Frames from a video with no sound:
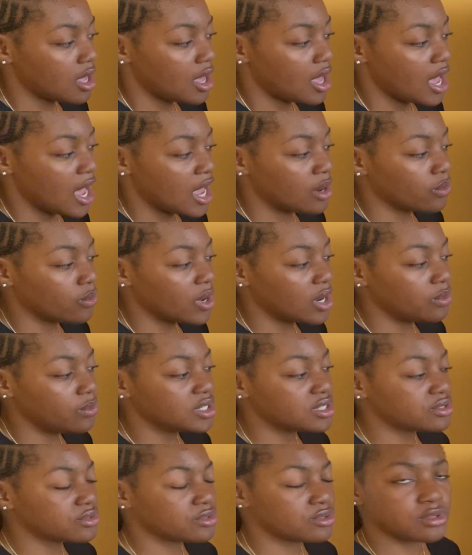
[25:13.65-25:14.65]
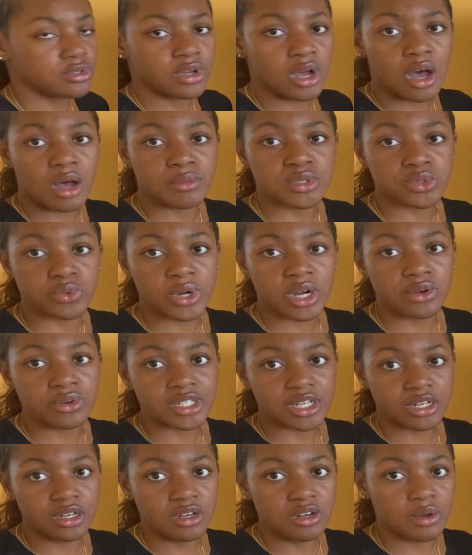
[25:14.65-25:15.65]
and when we square root
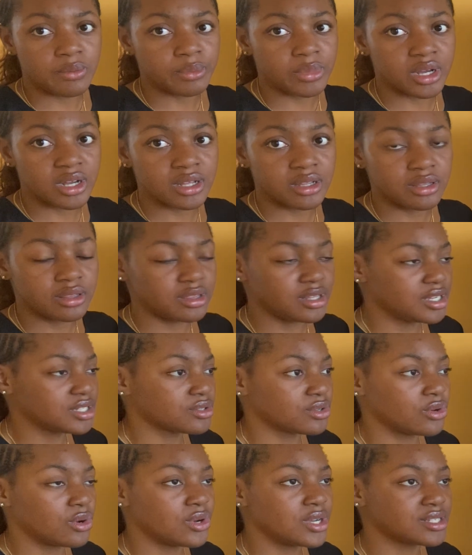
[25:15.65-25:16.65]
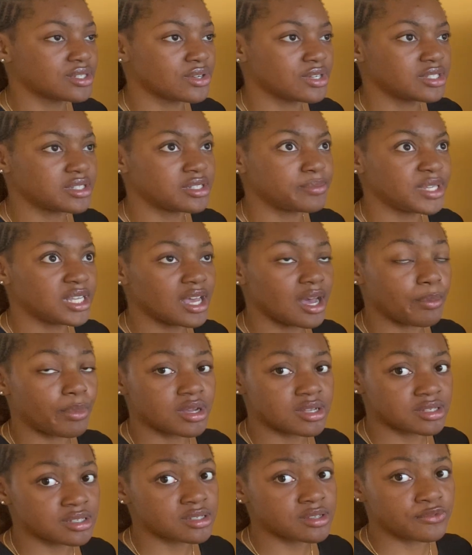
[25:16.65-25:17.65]
any number, there's always going to be a
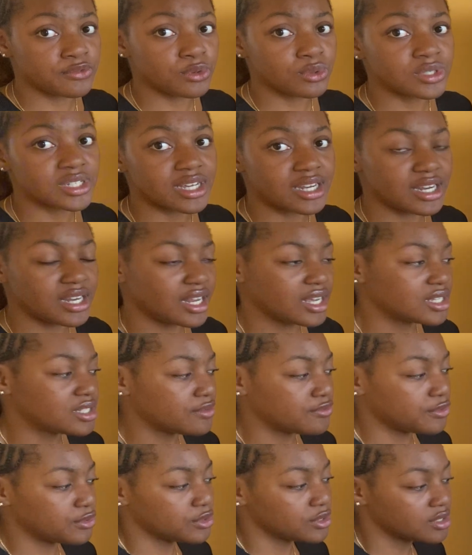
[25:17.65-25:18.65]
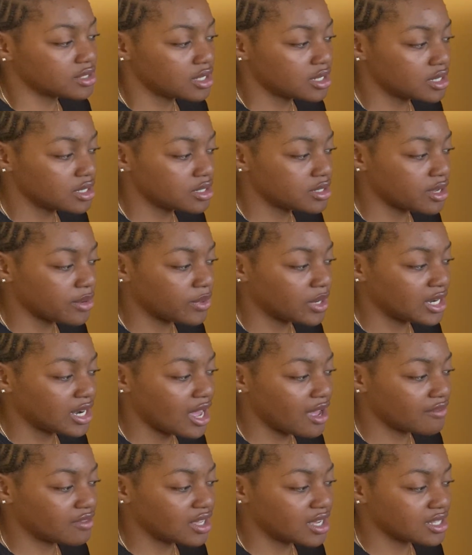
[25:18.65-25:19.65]
positive root and a negative root. So we're going to
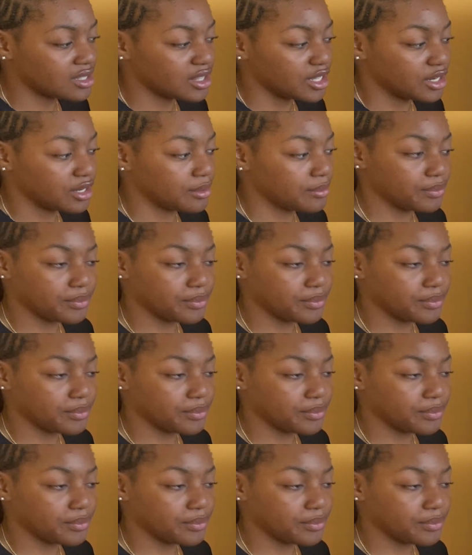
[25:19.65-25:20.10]
have that there.